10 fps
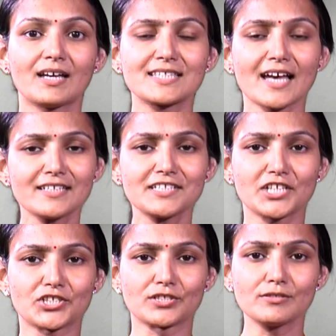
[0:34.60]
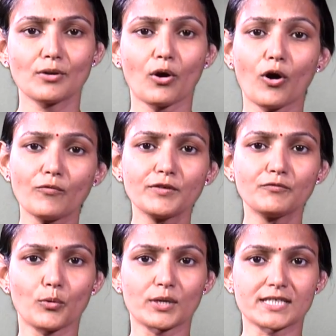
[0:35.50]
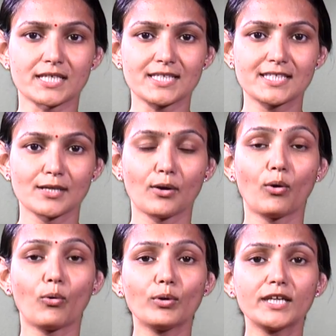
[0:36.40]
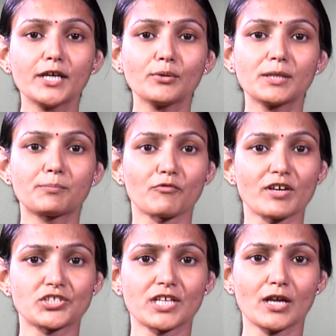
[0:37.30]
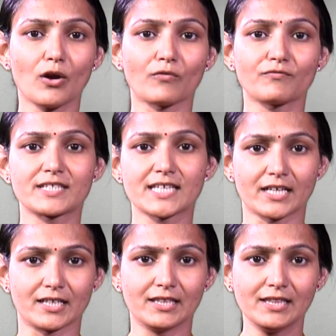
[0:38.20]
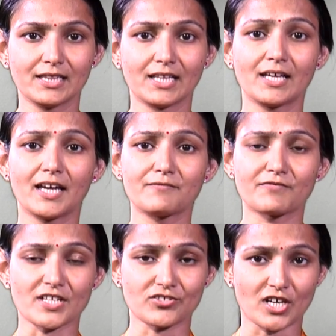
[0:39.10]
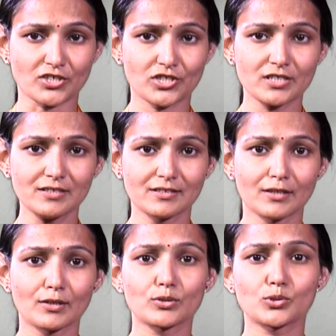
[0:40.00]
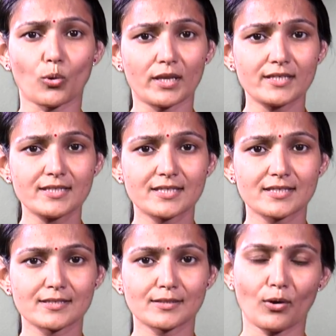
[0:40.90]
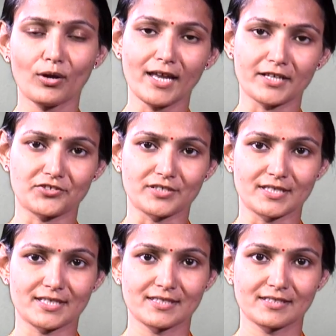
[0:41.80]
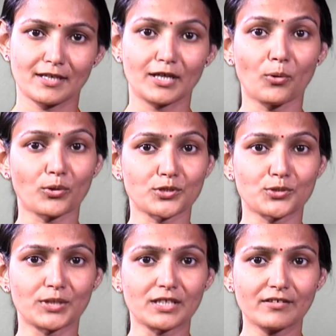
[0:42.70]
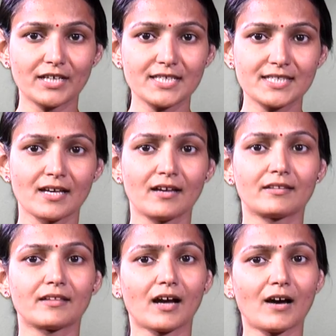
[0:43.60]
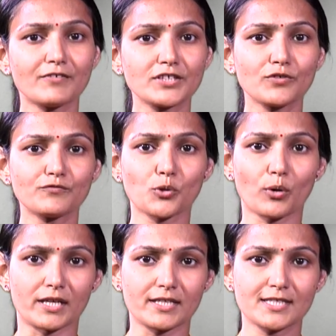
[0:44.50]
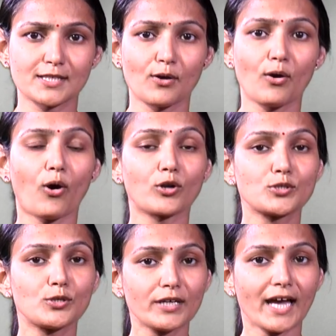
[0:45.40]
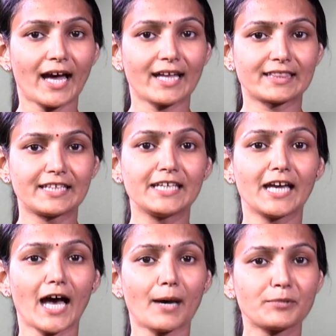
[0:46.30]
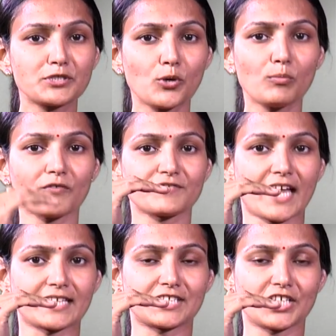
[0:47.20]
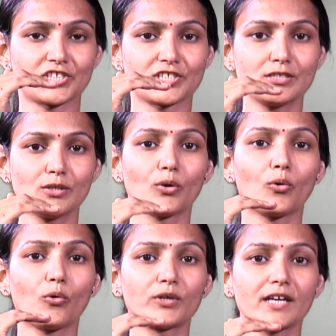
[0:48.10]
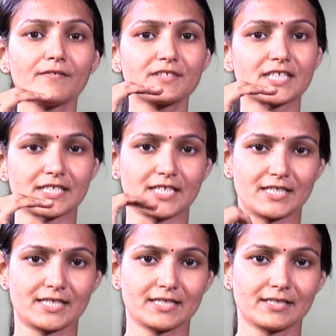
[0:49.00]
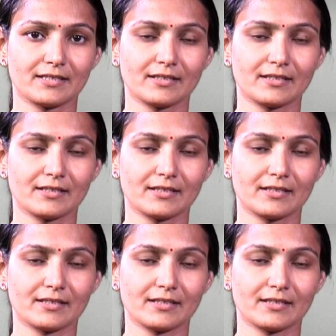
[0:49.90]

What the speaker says: Sanitation often focuses only on the provisioning of physical infrastructure, toilets or latrines in order to increase the coverage of toilets or to look at the epitome of sanitation, ODF cities.